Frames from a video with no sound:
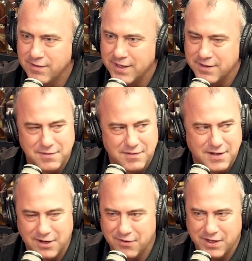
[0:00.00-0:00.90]
Like,
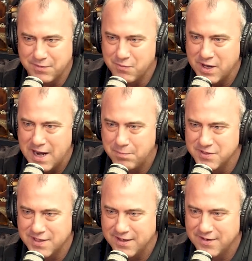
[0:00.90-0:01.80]
you know, like what
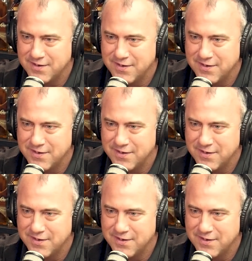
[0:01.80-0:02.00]
happens then?